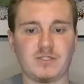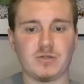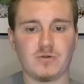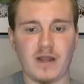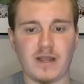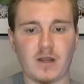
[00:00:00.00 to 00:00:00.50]
So
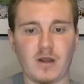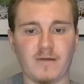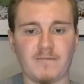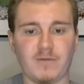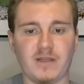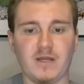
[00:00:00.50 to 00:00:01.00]
Greg
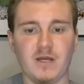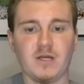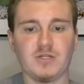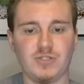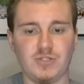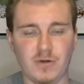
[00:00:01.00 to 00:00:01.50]
Kerkvliet,
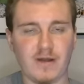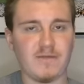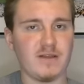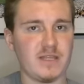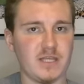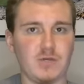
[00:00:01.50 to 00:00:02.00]
do
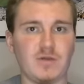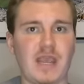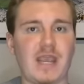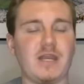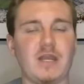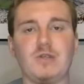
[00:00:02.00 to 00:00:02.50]
everything you
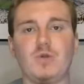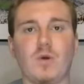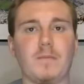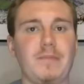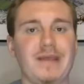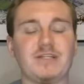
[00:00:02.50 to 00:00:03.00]
can in
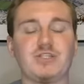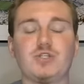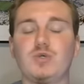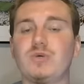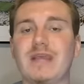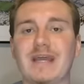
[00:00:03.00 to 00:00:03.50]
your pitch
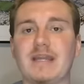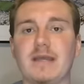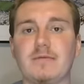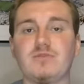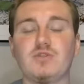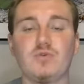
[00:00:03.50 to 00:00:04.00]
to get
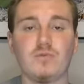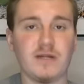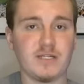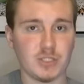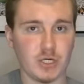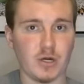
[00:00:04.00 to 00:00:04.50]
him to
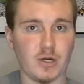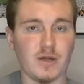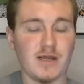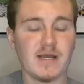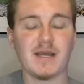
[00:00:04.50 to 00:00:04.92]
return,